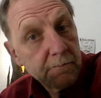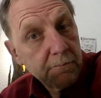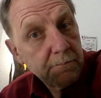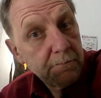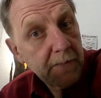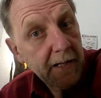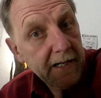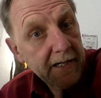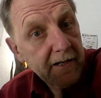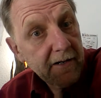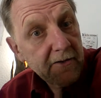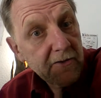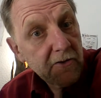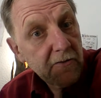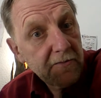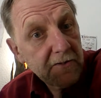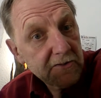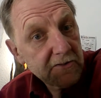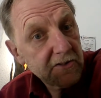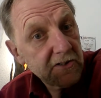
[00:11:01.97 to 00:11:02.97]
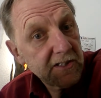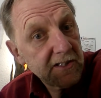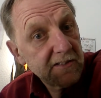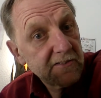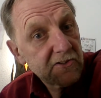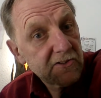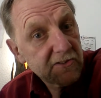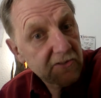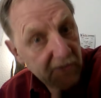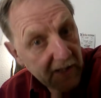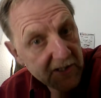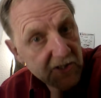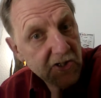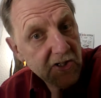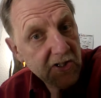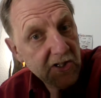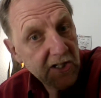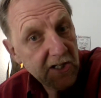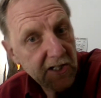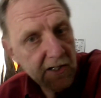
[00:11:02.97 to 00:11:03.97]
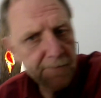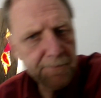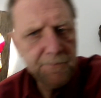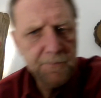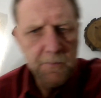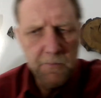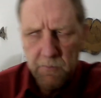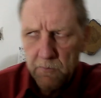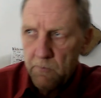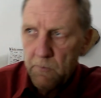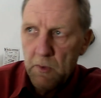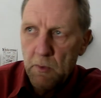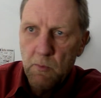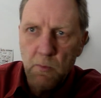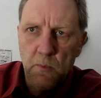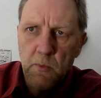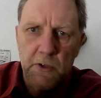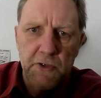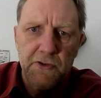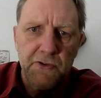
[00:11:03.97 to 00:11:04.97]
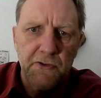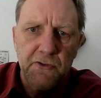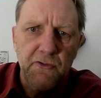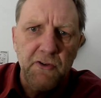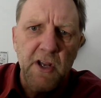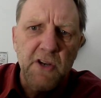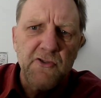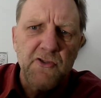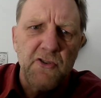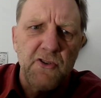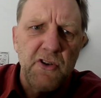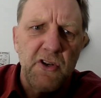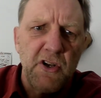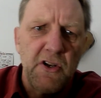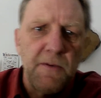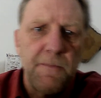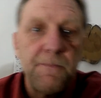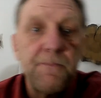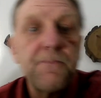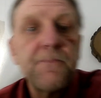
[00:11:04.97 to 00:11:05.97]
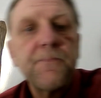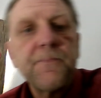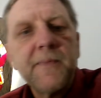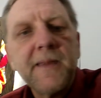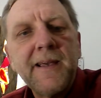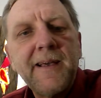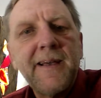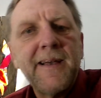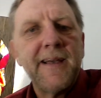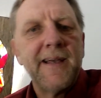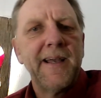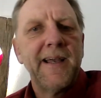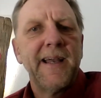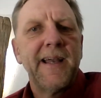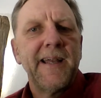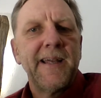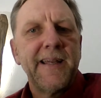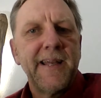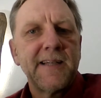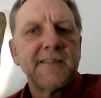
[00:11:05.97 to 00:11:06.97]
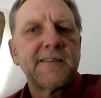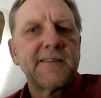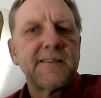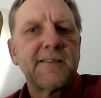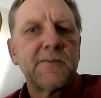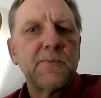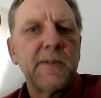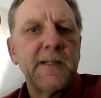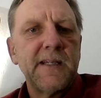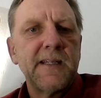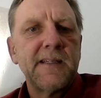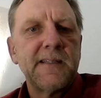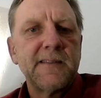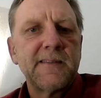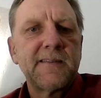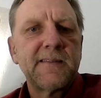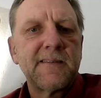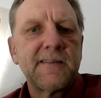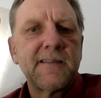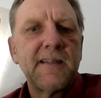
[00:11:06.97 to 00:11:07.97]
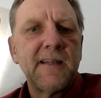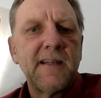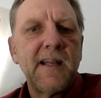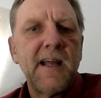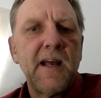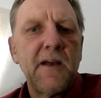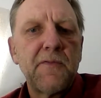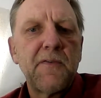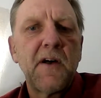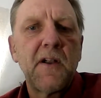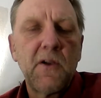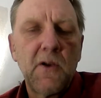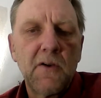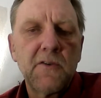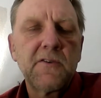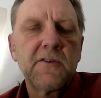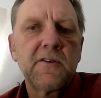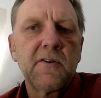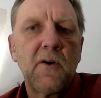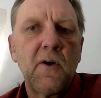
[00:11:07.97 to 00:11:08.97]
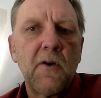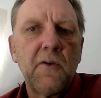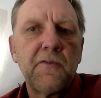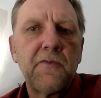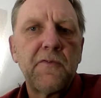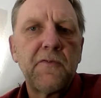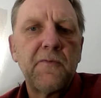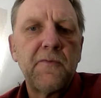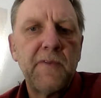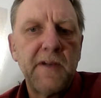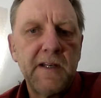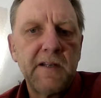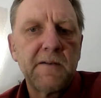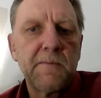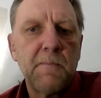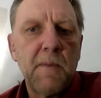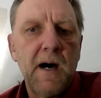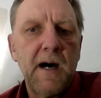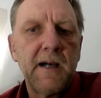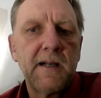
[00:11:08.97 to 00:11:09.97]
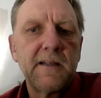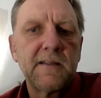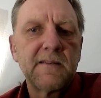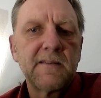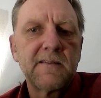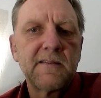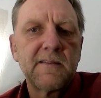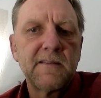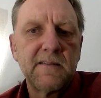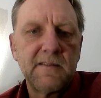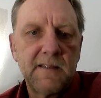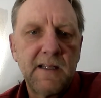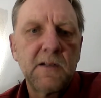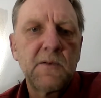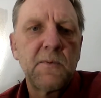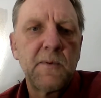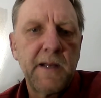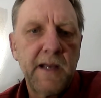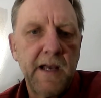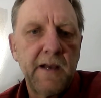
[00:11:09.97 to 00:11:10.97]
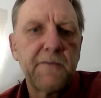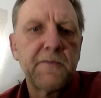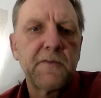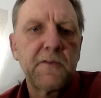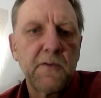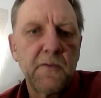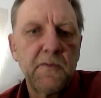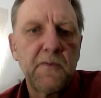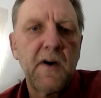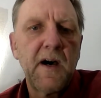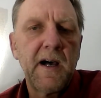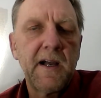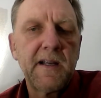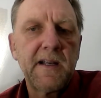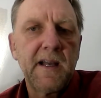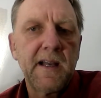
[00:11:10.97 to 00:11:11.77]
Biodiversity strategy? Which strategy? Yes, we still have a lot of windmills that we have to fight